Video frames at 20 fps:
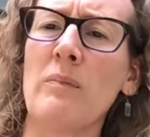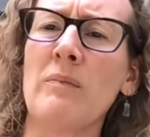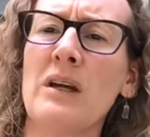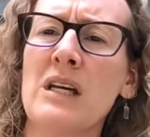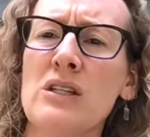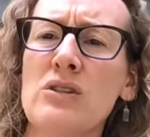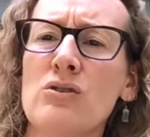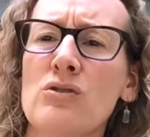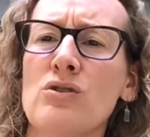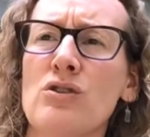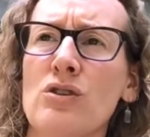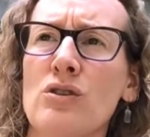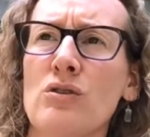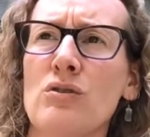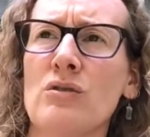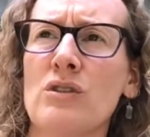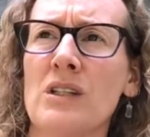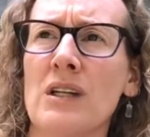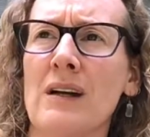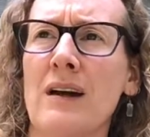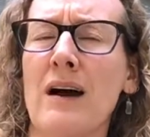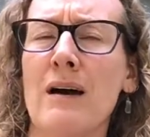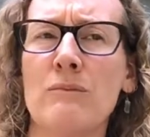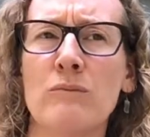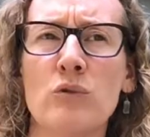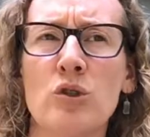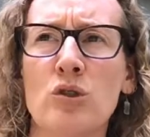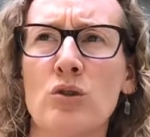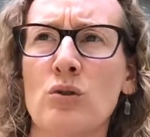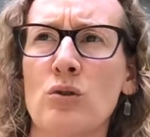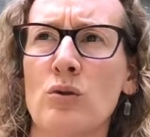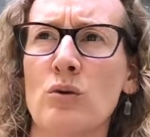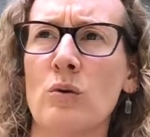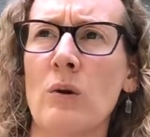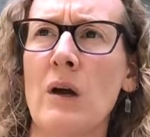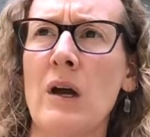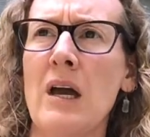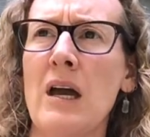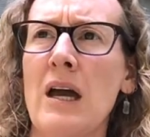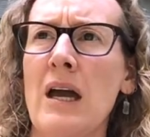What made you choose to come
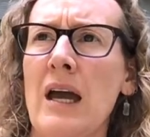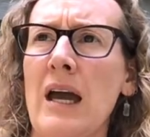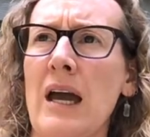to